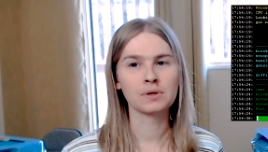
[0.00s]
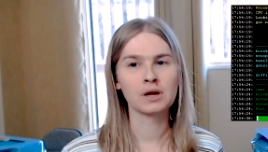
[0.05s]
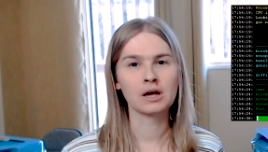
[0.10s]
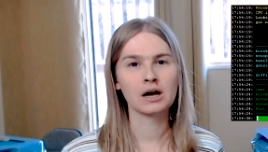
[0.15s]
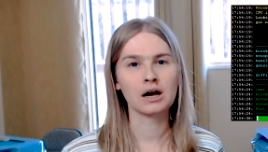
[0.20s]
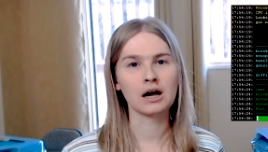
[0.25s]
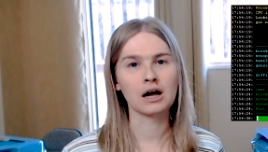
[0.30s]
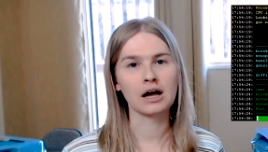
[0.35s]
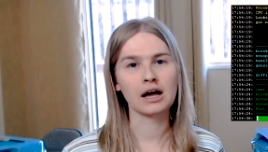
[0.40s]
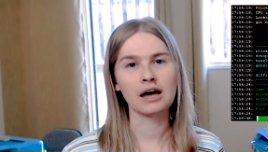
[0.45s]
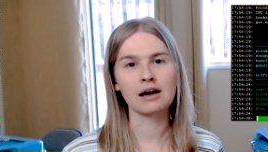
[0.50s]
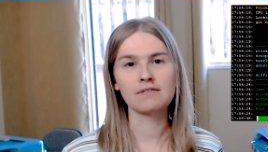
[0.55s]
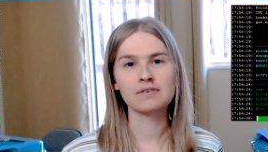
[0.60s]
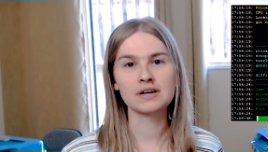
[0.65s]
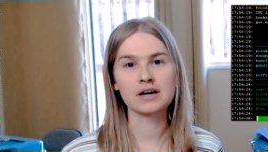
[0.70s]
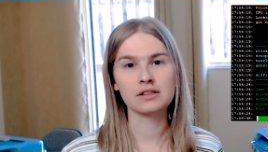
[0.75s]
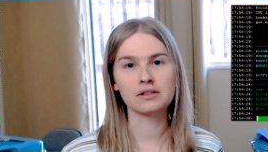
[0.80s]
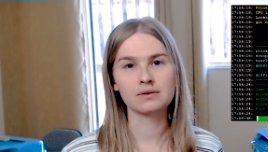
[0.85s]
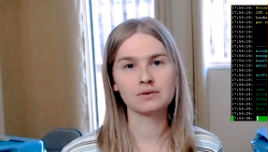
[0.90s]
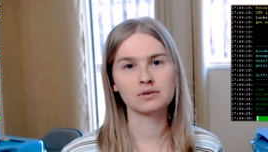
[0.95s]
I have
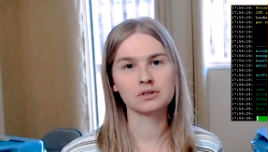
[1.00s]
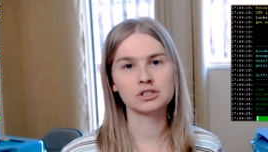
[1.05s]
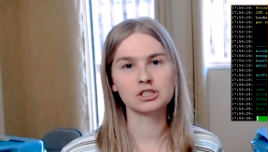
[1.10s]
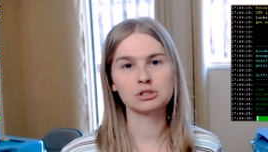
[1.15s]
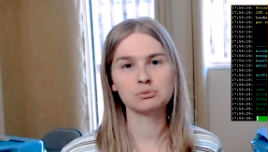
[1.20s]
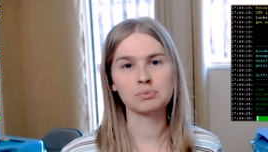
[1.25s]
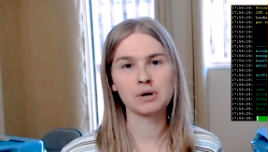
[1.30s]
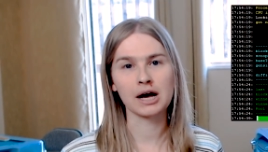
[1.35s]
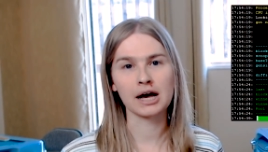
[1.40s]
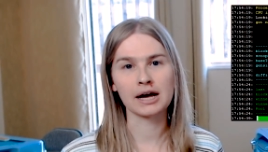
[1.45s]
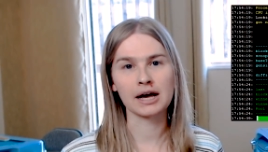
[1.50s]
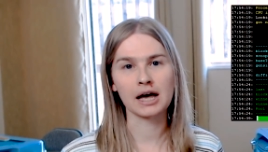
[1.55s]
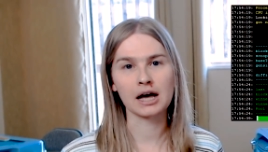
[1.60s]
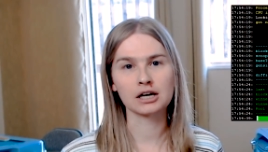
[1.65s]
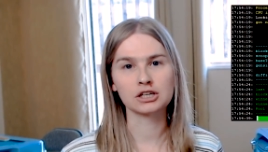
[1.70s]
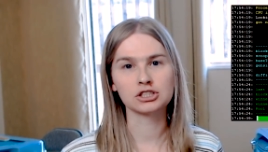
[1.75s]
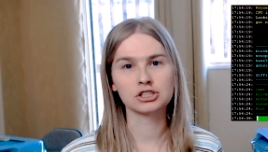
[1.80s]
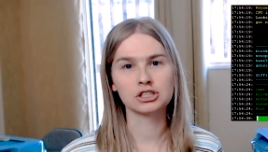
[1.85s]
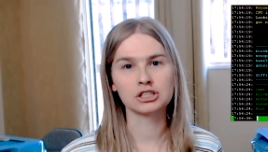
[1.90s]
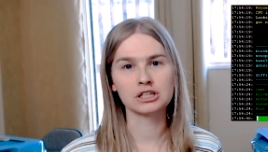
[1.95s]
another Orange Pi
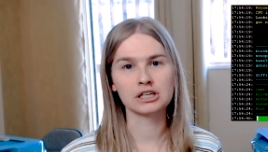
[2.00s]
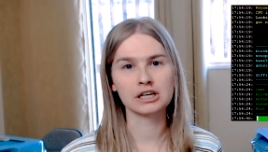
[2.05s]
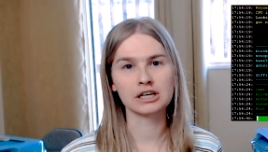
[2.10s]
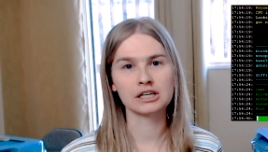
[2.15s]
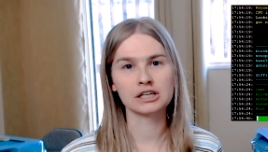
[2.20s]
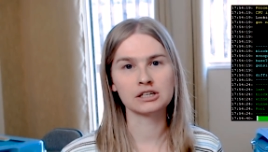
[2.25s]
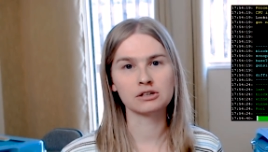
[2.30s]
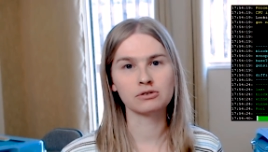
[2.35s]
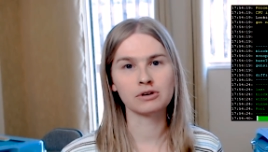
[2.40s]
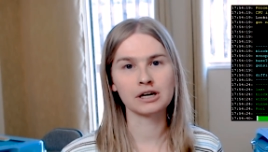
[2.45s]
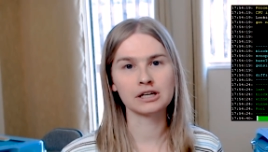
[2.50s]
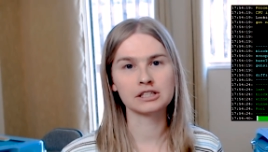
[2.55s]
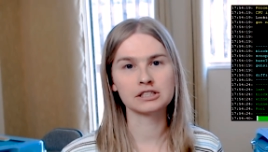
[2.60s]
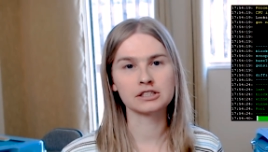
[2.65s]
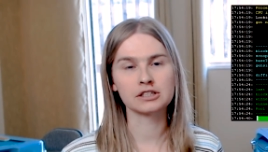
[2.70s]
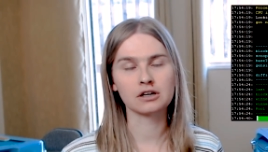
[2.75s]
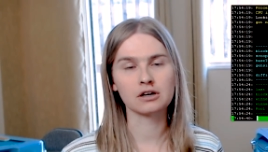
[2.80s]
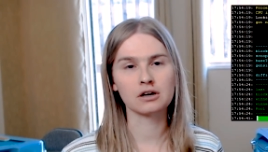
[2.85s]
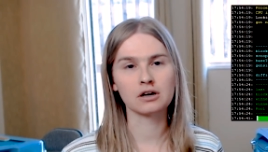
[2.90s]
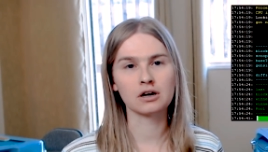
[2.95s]
actually, and it runs
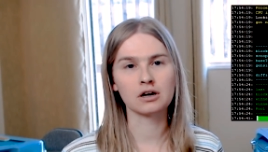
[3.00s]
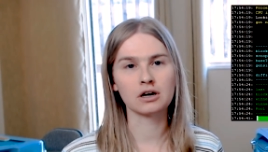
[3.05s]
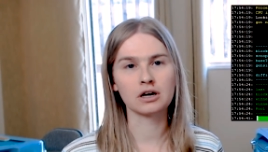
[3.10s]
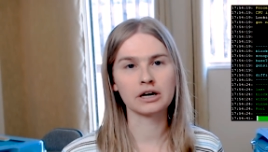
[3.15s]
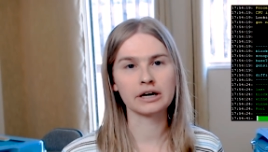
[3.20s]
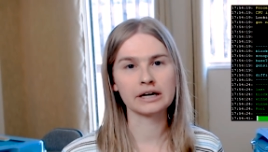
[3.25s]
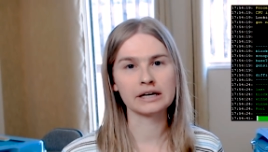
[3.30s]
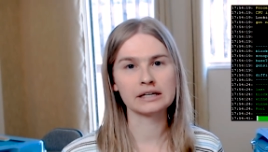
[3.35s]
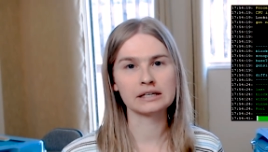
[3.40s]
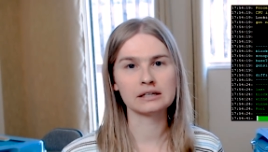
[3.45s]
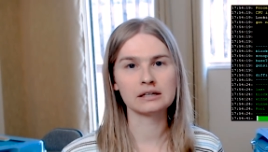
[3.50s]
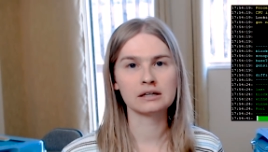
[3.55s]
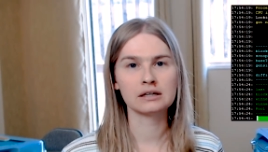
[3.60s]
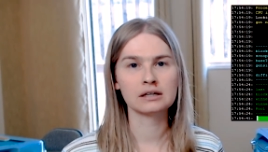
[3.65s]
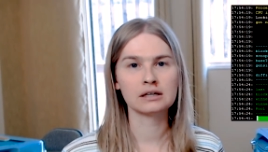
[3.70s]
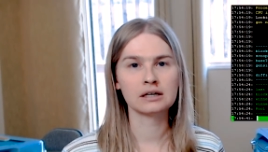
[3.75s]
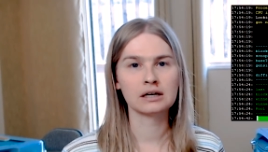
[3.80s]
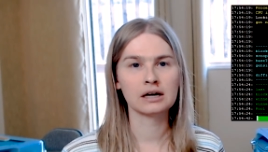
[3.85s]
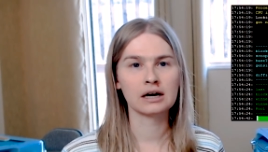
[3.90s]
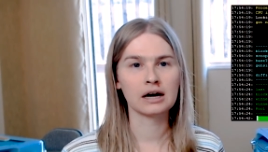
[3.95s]
on
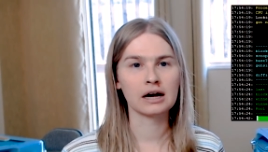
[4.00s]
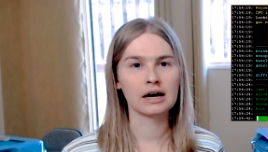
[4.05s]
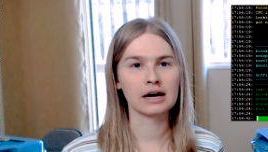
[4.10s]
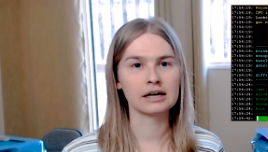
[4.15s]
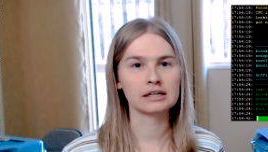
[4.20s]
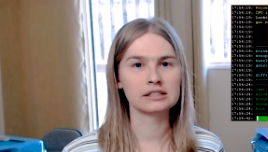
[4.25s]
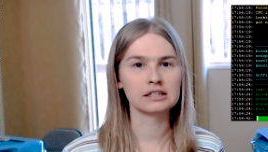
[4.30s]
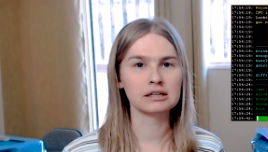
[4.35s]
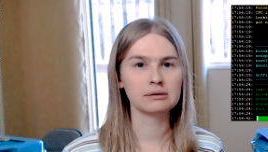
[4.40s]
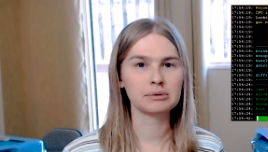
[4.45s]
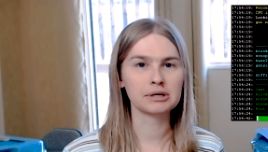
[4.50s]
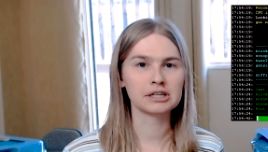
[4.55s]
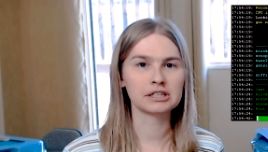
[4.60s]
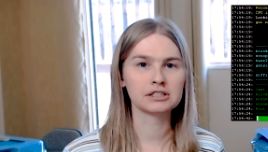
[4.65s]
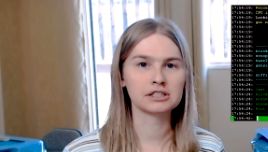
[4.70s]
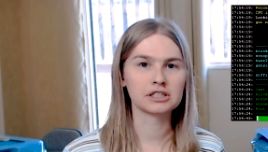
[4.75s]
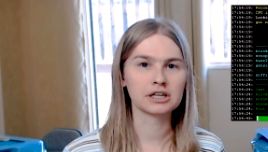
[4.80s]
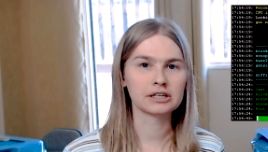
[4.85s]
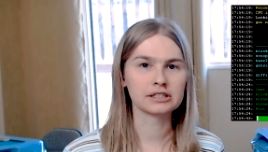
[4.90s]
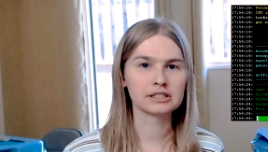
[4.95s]
Debian
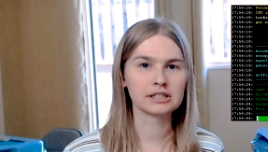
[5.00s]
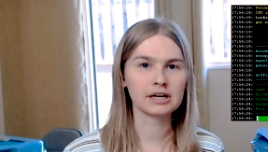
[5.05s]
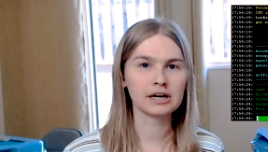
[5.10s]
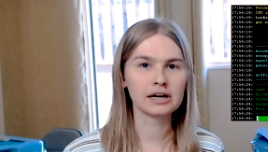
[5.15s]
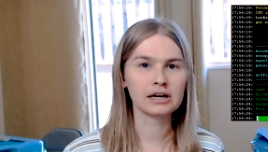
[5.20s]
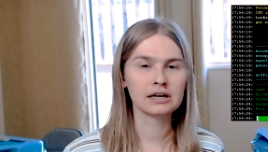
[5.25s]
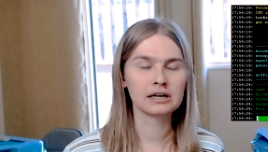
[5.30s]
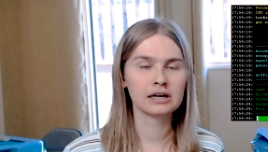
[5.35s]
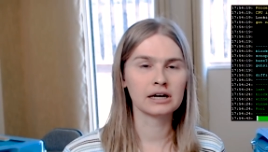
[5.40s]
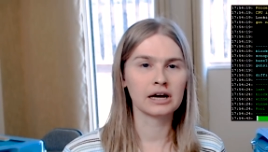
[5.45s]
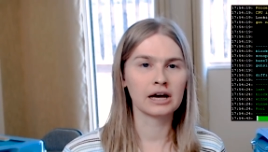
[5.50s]
Jessie,